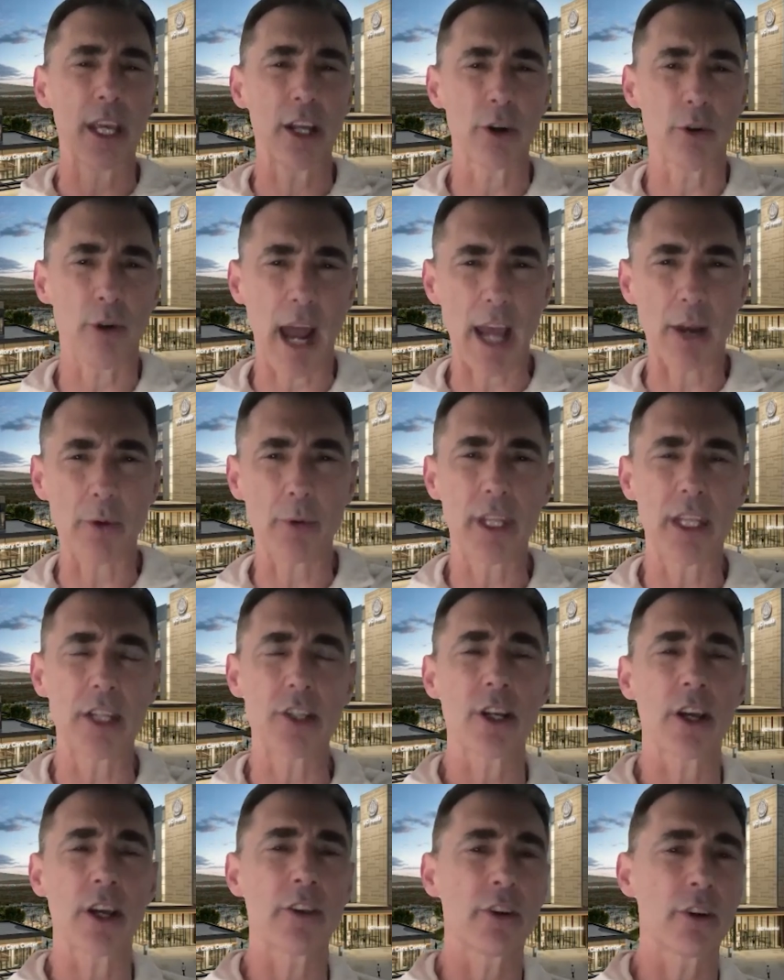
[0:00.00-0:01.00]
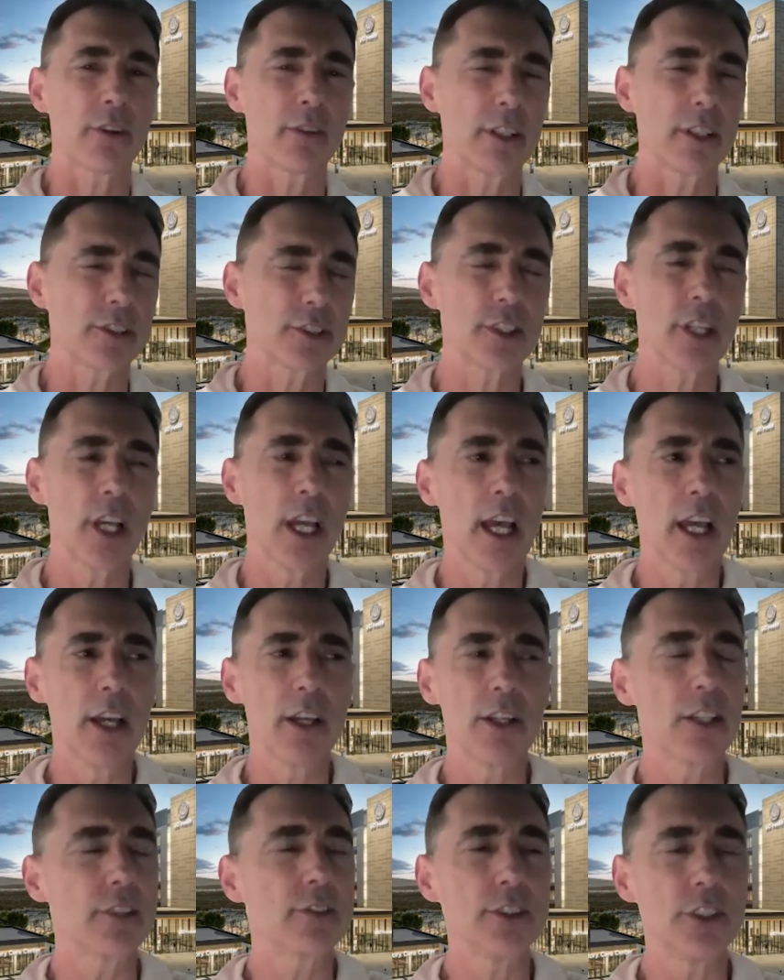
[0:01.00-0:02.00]
we interact with each other.
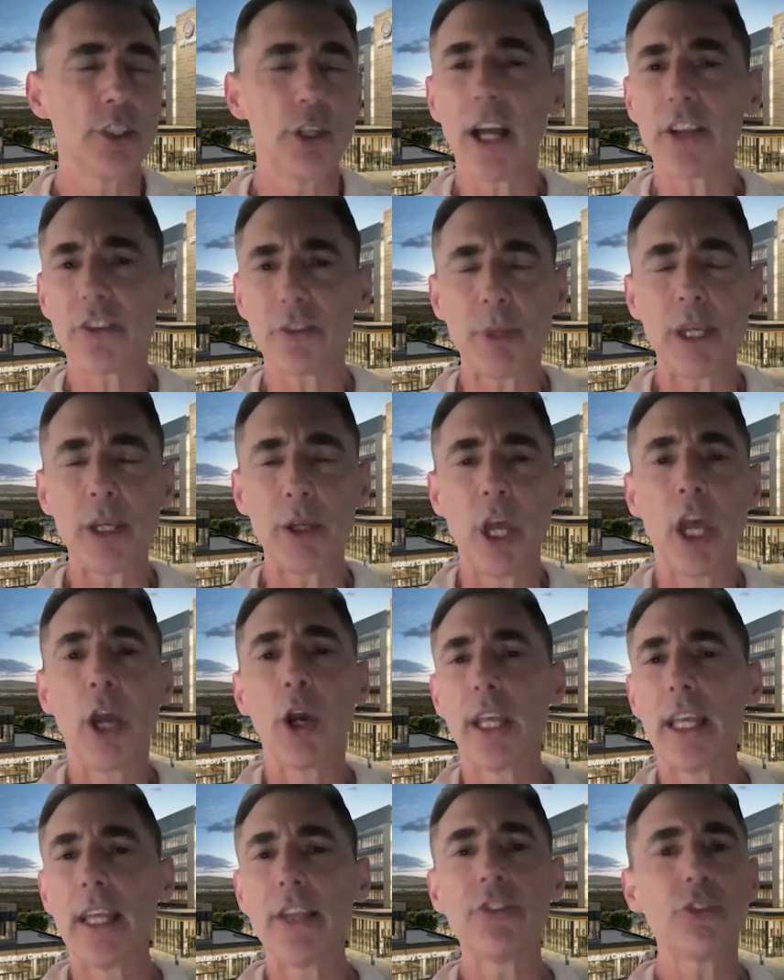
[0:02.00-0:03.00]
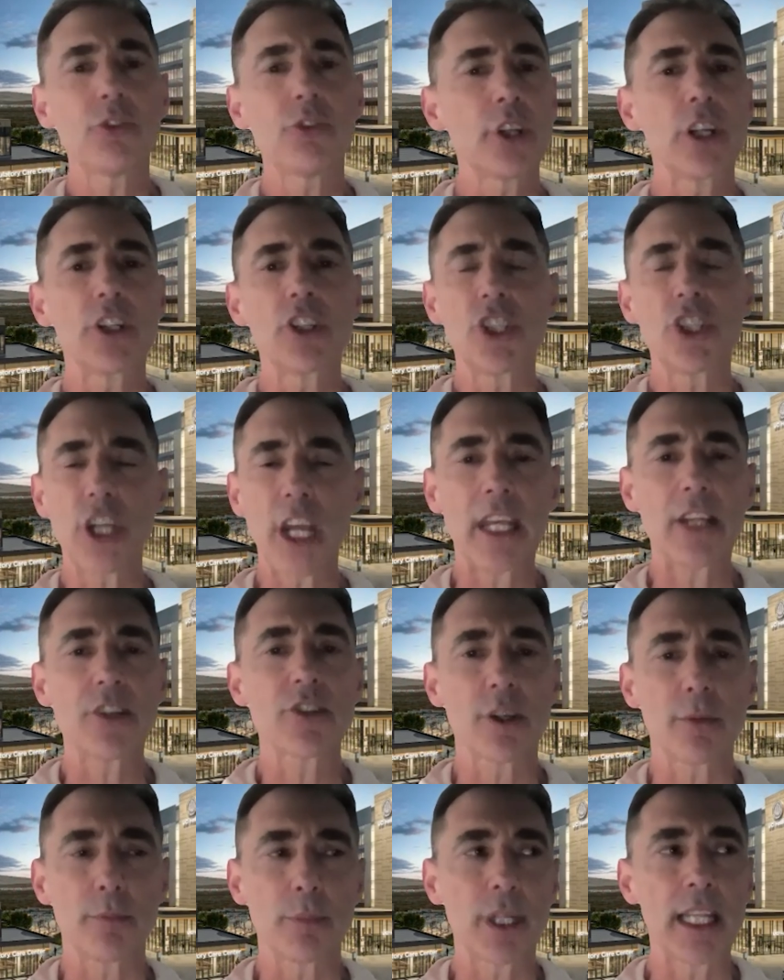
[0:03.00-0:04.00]
You ask me, this is going to
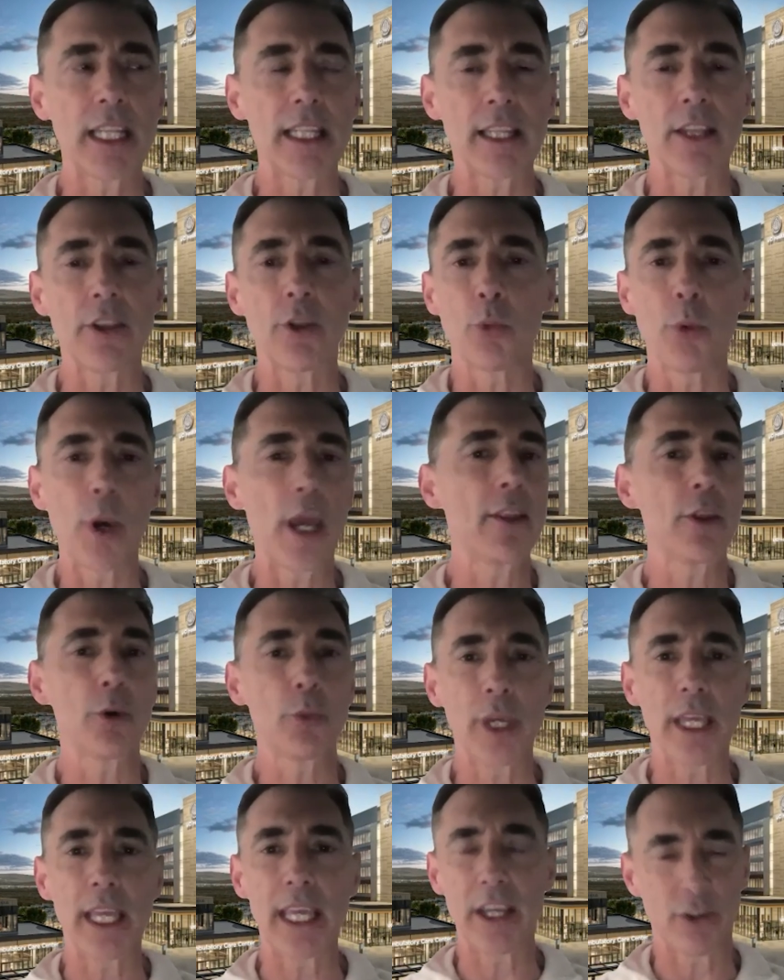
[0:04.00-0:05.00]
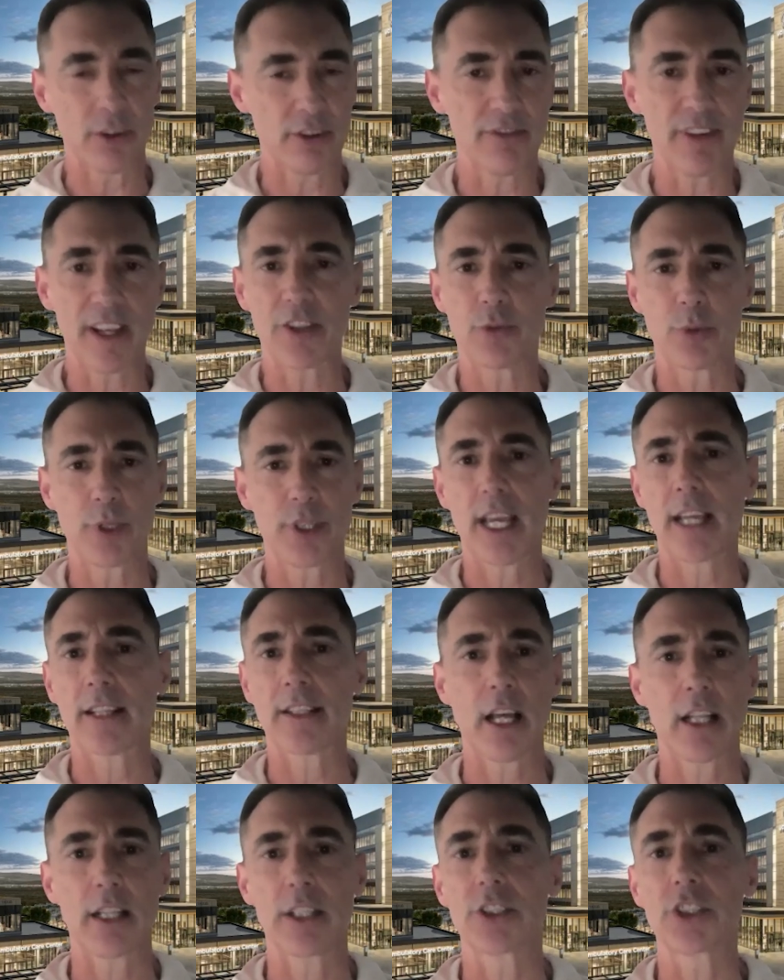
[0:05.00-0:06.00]
change completely the way that we interface with
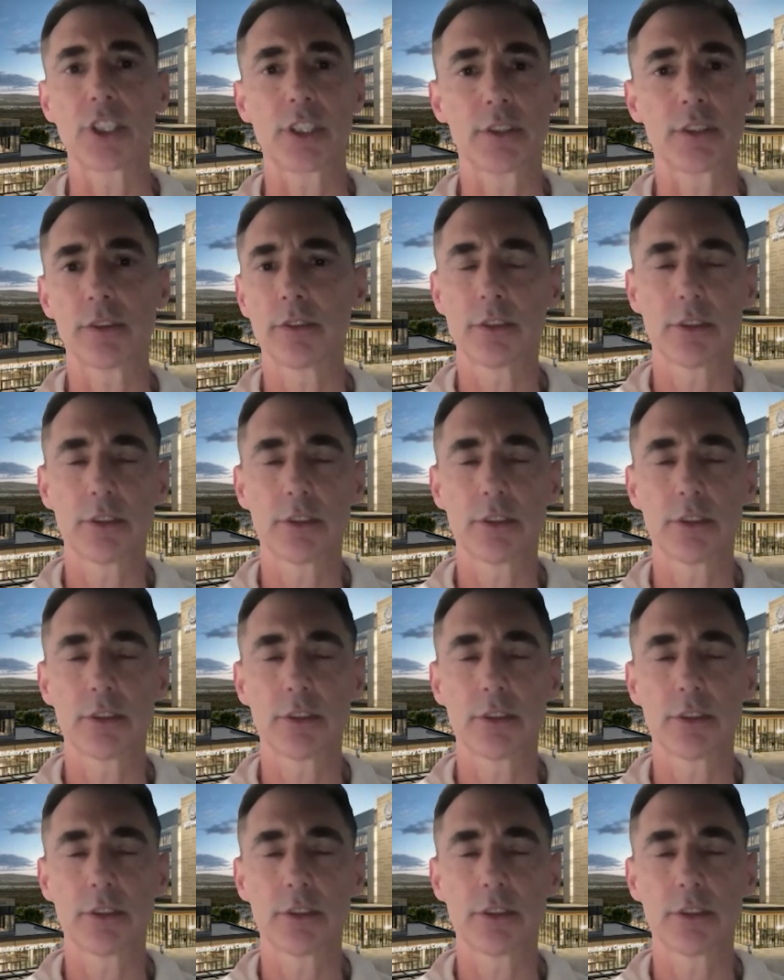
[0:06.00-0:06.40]
technology,